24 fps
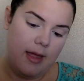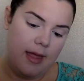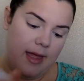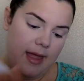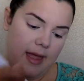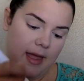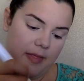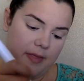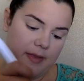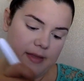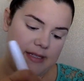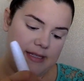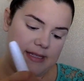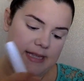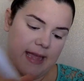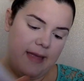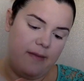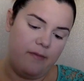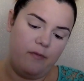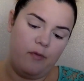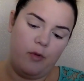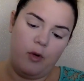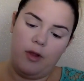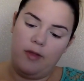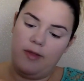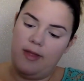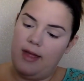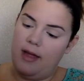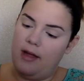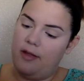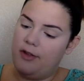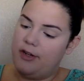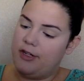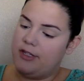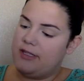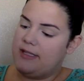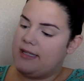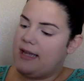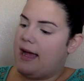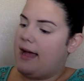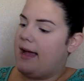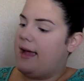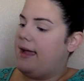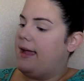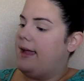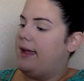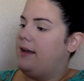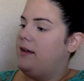And the same for the other
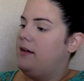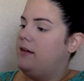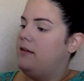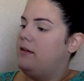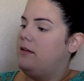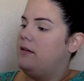side.